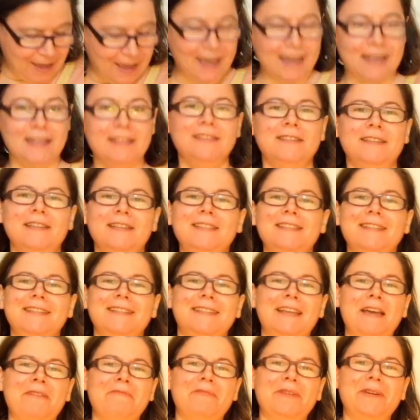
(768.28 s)
And that's
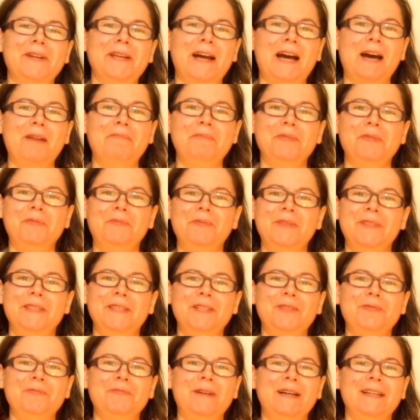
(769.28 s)
it. I'm very happy with
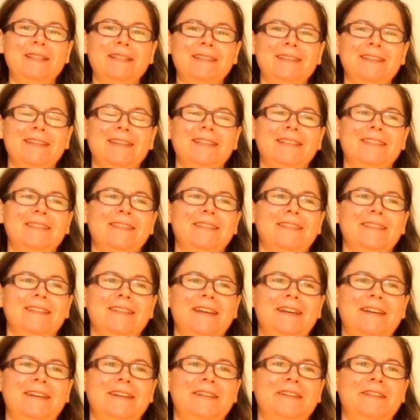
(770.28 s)
this one. It's
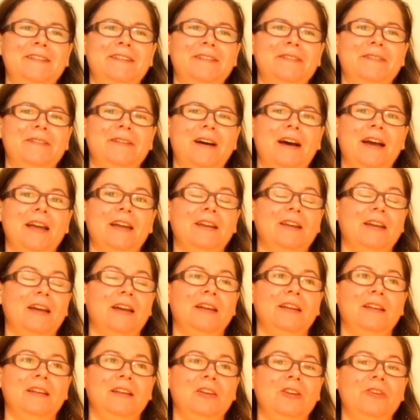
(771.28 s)

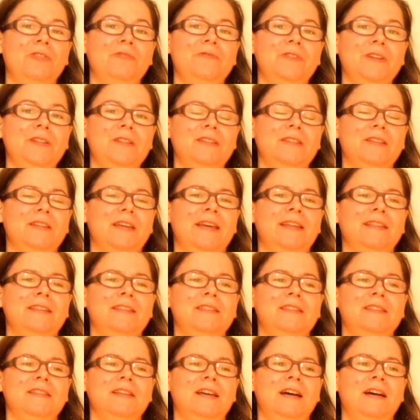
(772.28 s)
I love it.
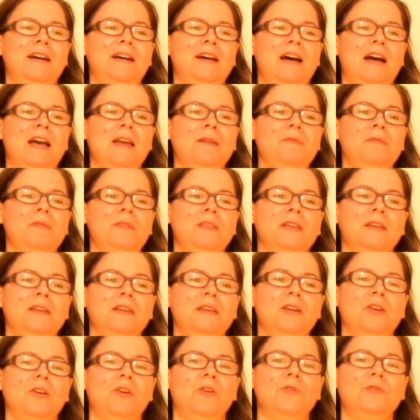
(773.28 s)
And I'm
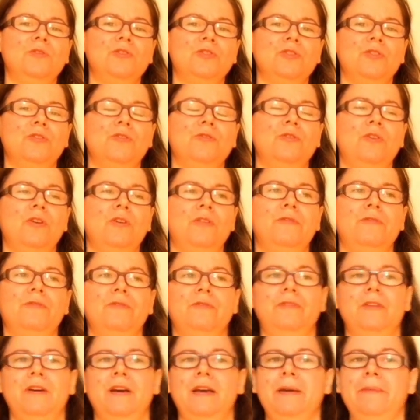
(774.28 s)
thinking also of
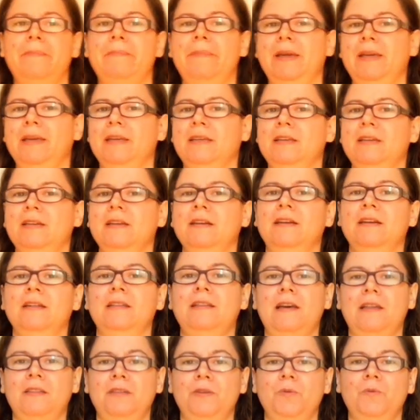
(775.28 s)
making
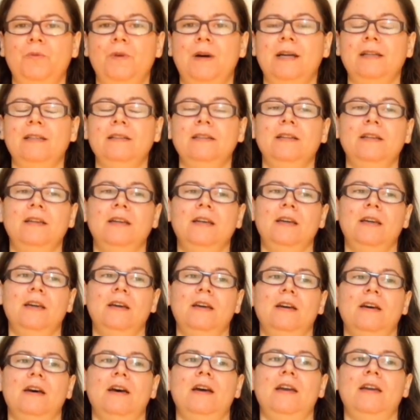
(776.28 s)
another one
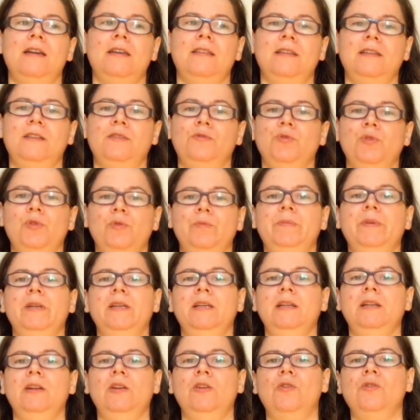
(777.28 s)
that will
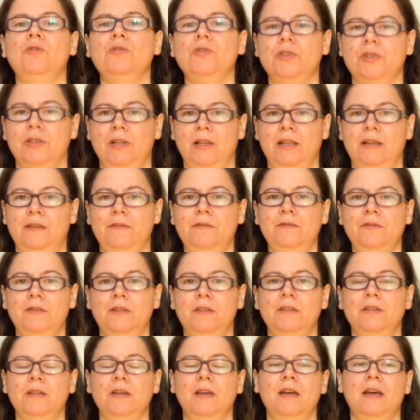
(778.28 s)
be long
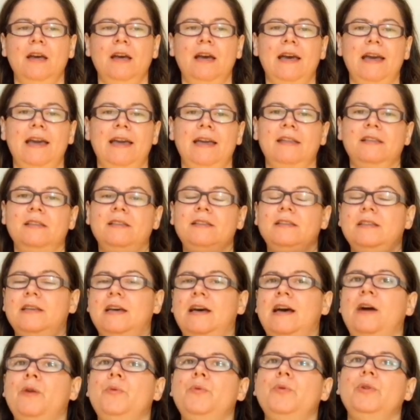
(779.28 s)
sleeved, and
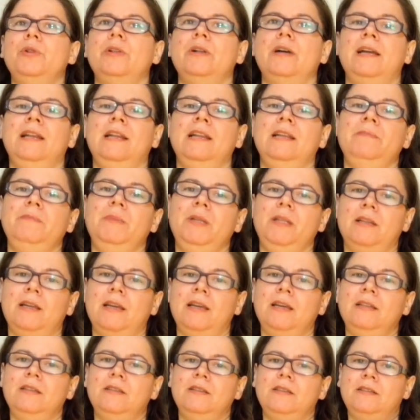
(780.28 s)
I will
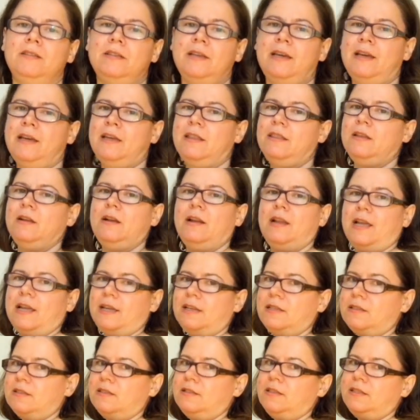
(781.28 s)
eliminate the
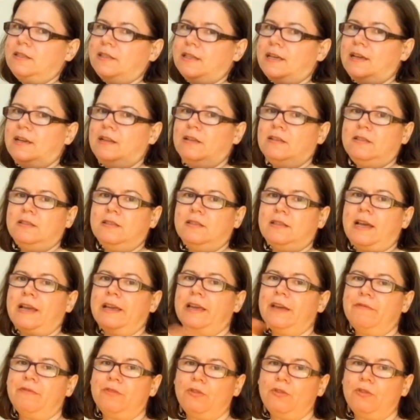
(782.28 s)
lace details. I have